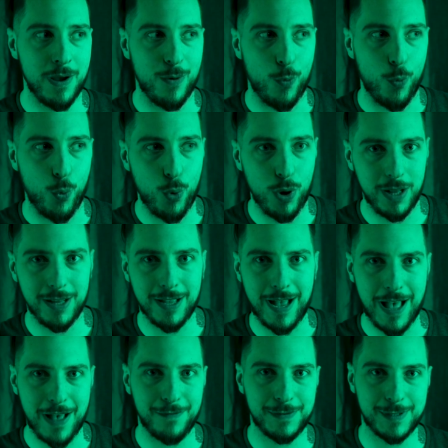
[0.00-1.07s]
will
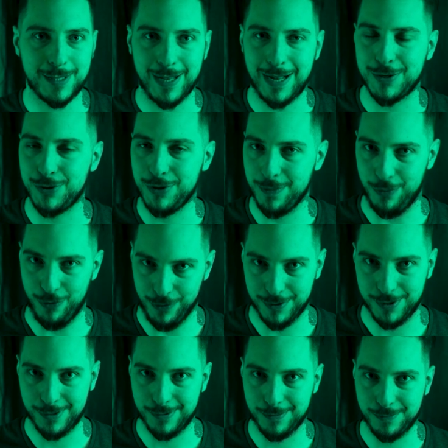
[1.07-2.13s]
have such deep
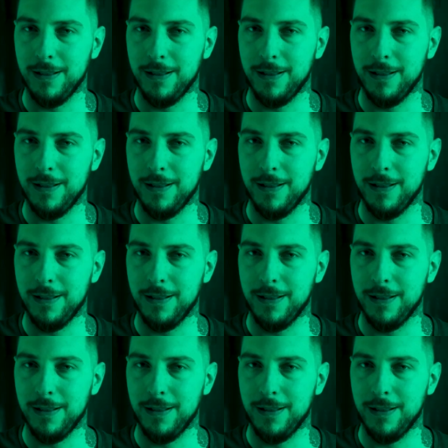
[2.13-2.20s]
roots.